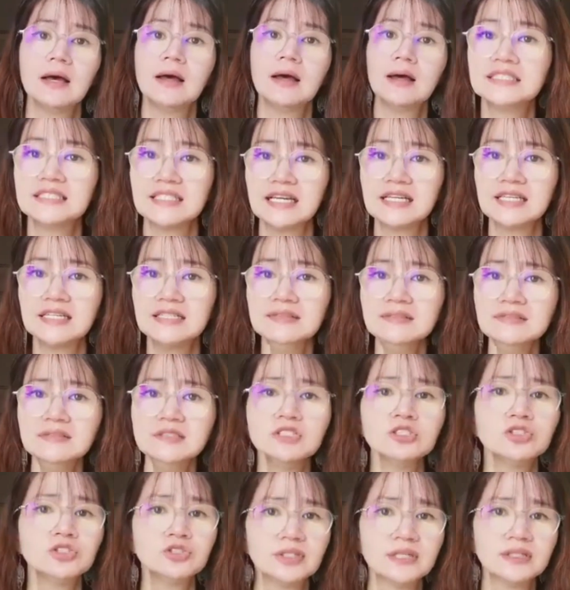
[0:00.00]
Second,
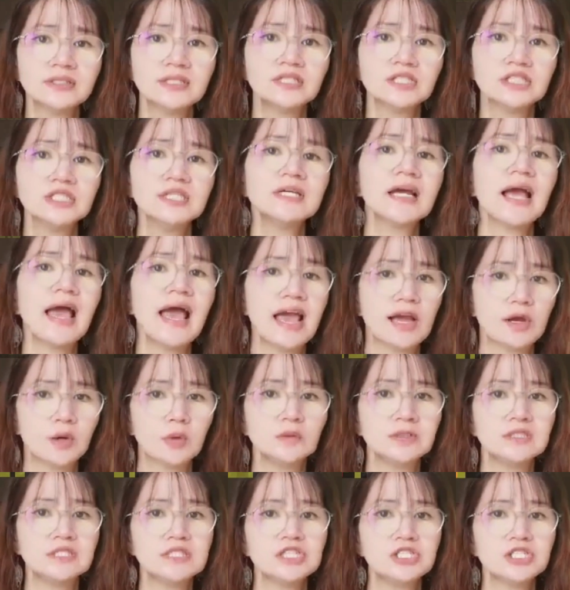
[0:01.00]
strategic
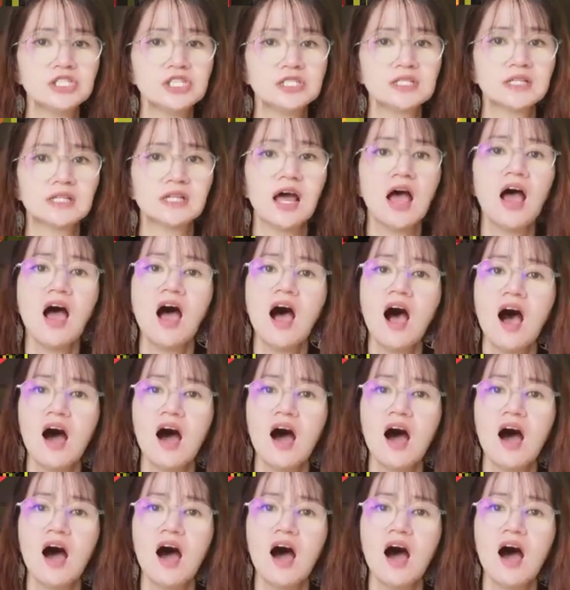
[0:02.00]
acquisition.